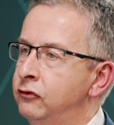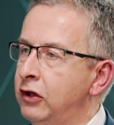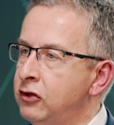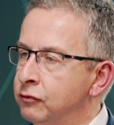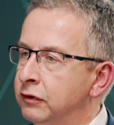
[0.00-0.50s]

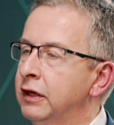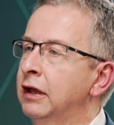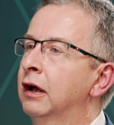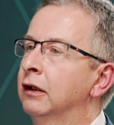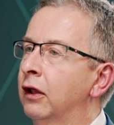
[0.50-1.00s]
genuinely
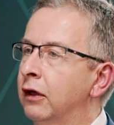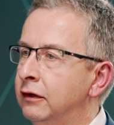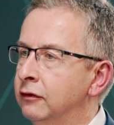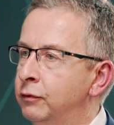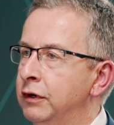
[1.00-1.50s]

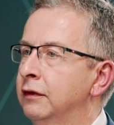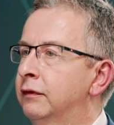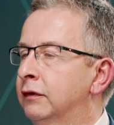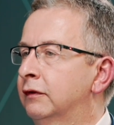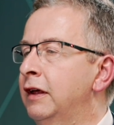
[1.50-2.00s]
aligned with
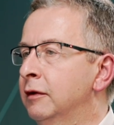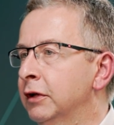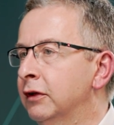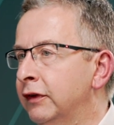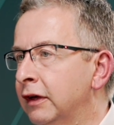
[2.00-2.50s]

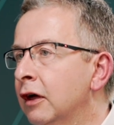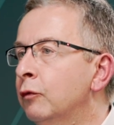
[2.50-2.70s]
sustainability,